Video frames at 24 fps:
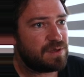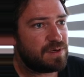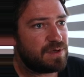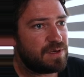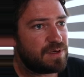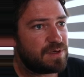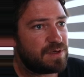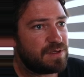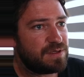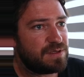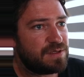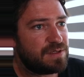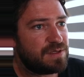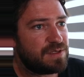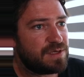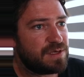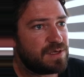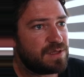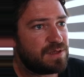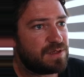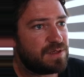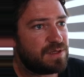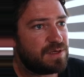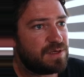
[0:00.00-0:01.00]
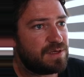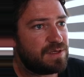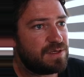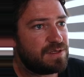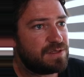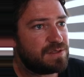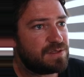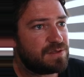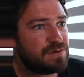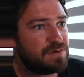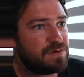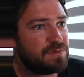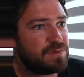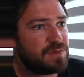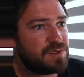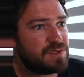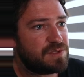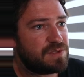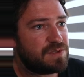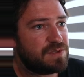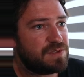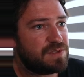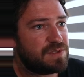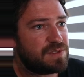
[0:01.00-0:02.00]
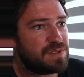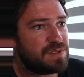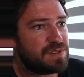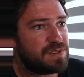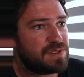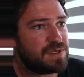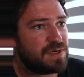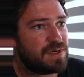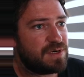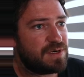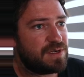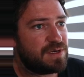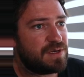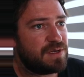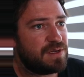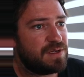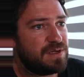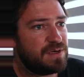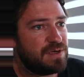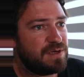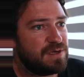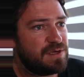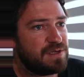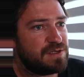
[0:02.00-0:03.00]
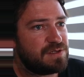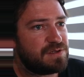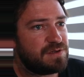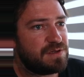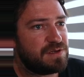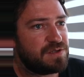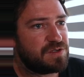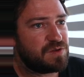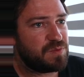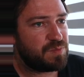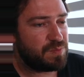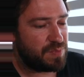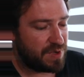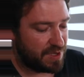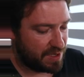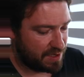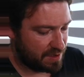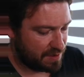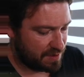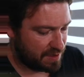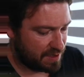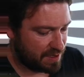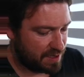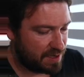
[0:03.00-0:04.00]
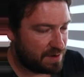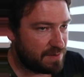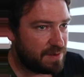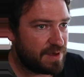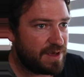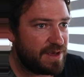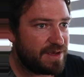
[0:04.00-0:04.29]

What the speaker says: I can take these almost to the side. So there's a bigger area.